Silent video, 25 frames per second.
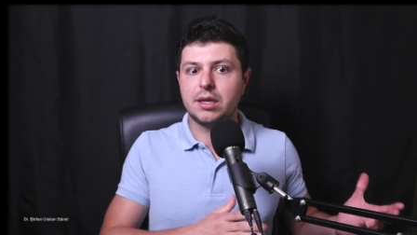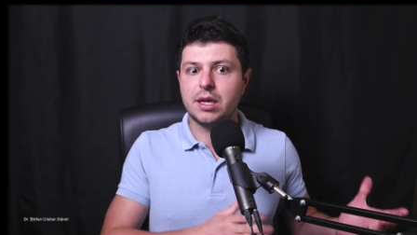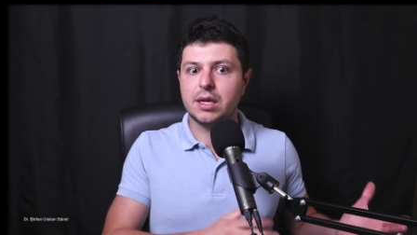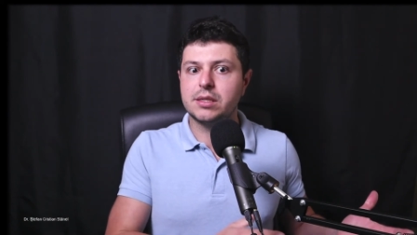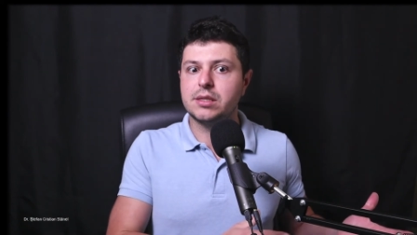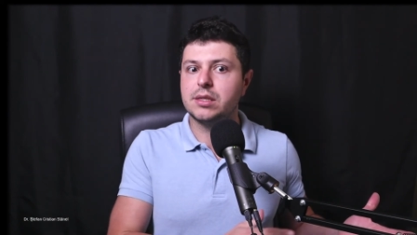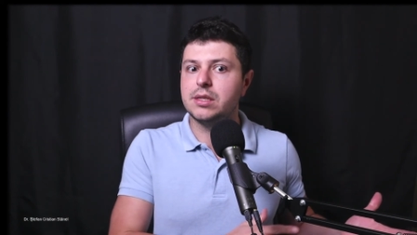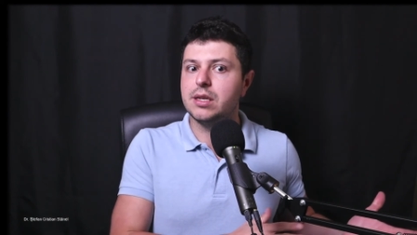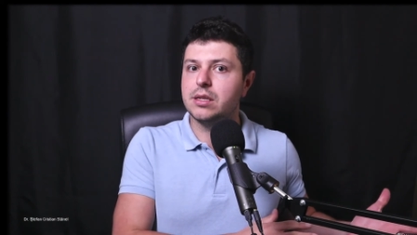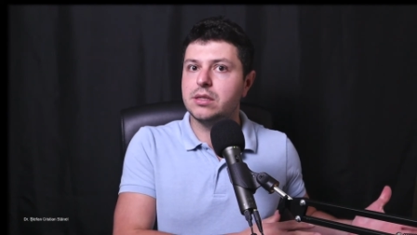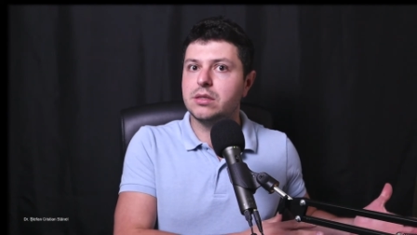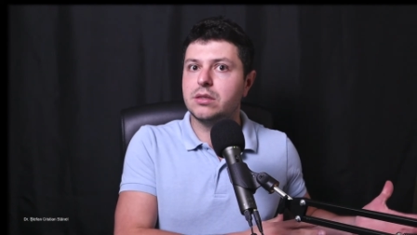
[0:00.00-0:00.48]

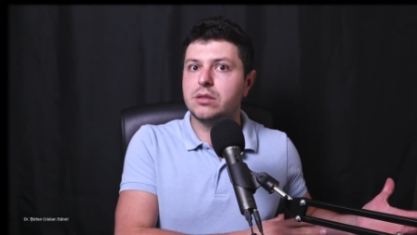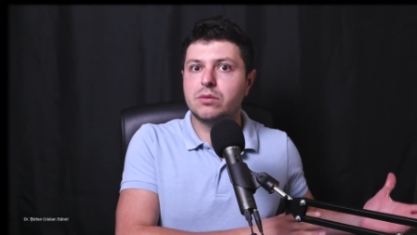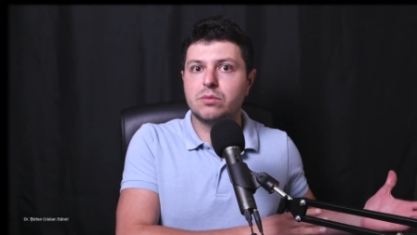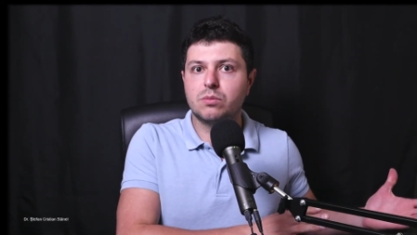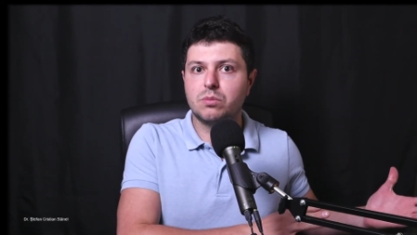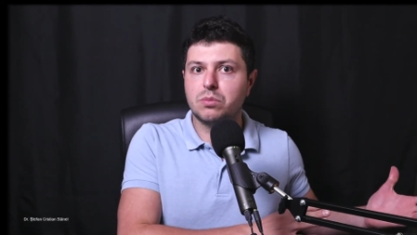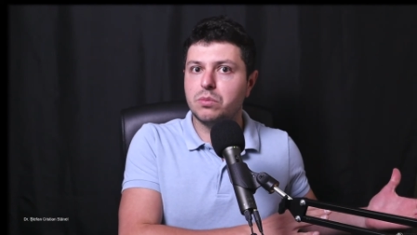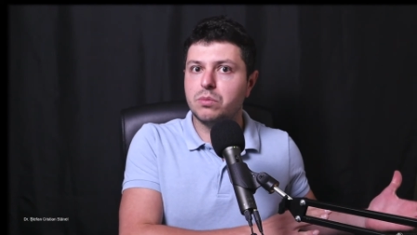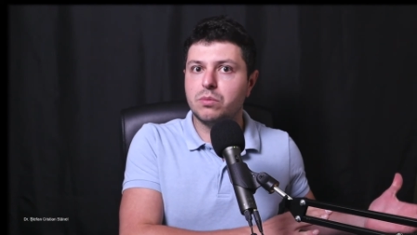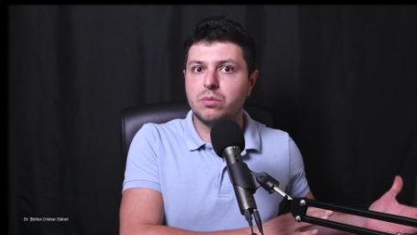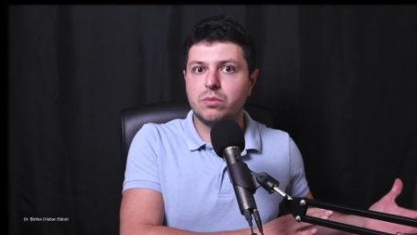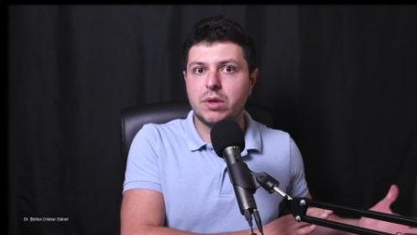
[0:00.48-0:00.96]
that's
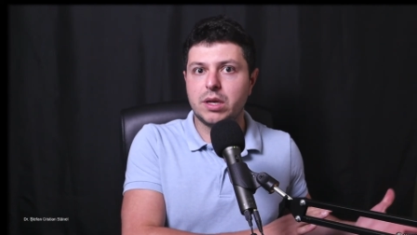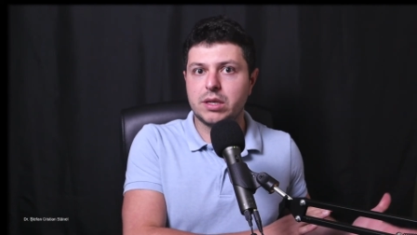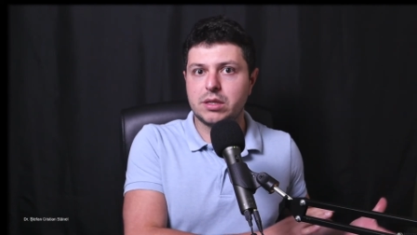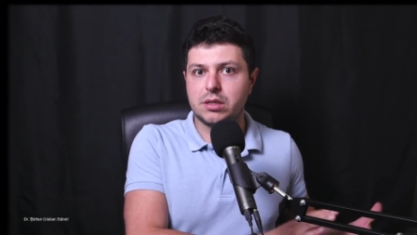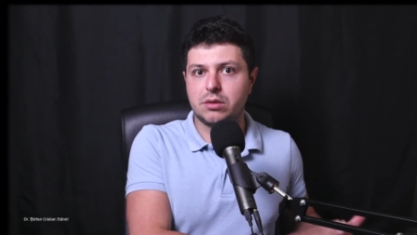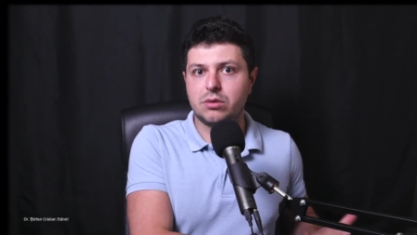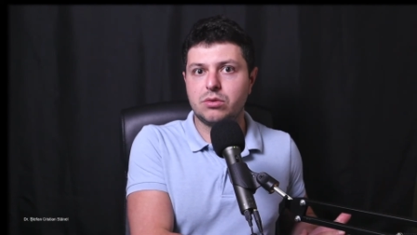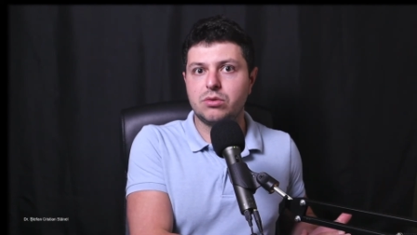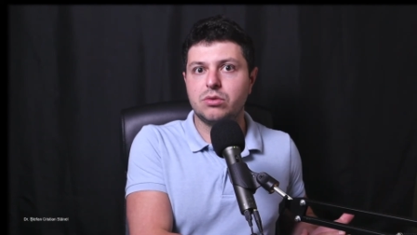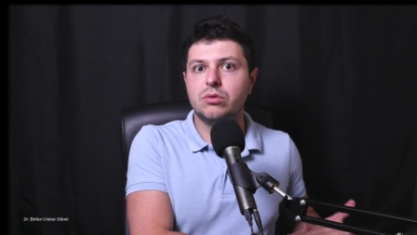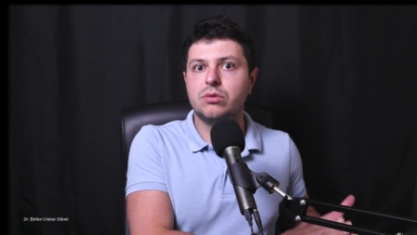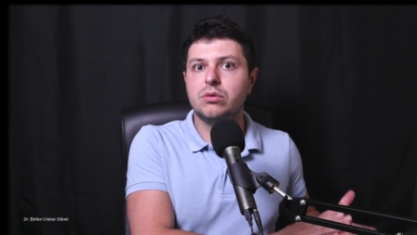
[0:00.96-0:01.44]
that's
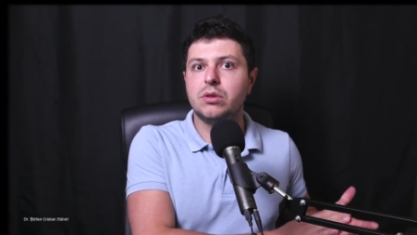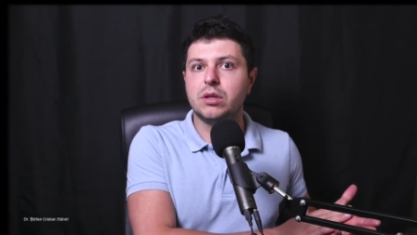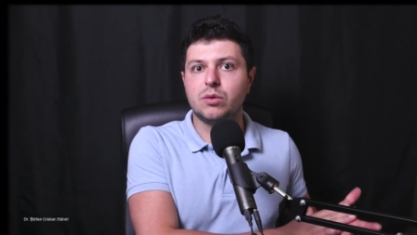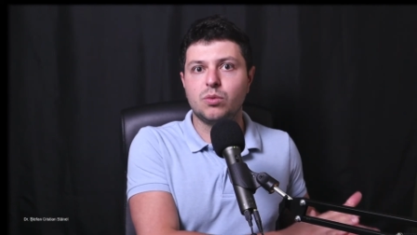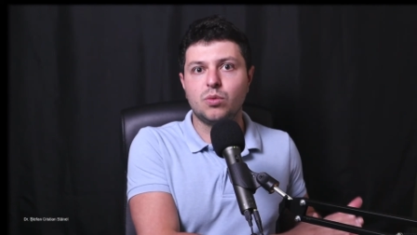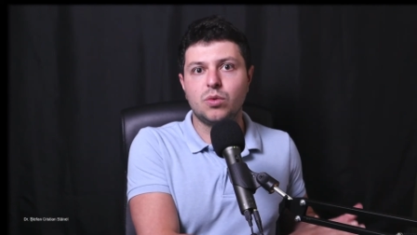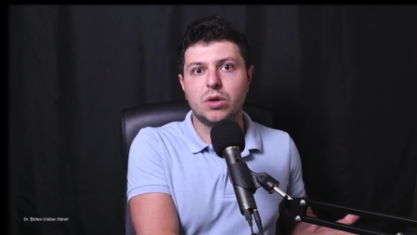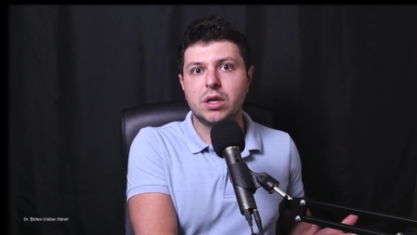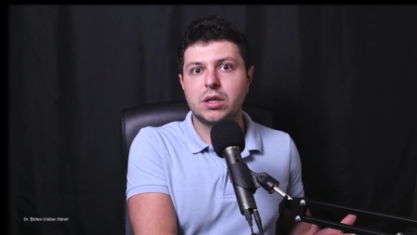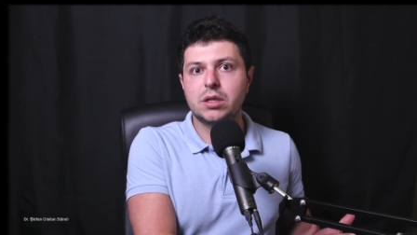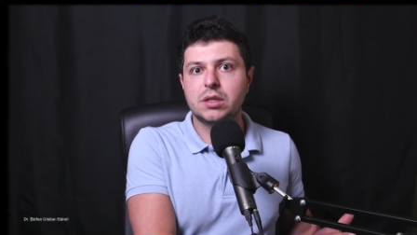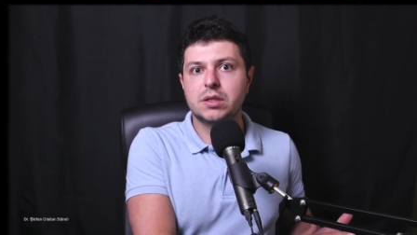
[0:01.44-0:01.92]
true, it
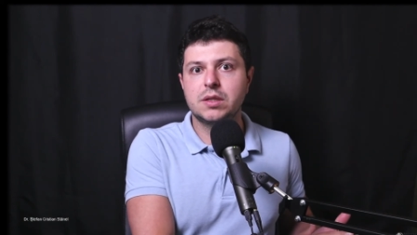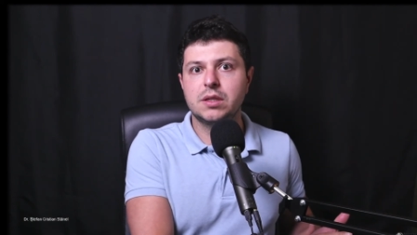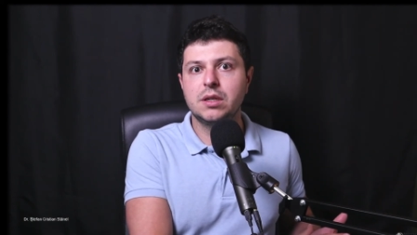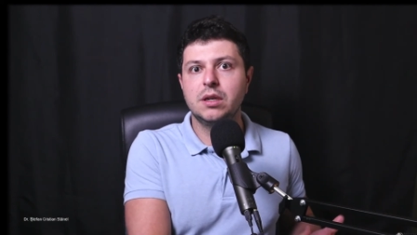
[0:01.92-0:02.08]
works.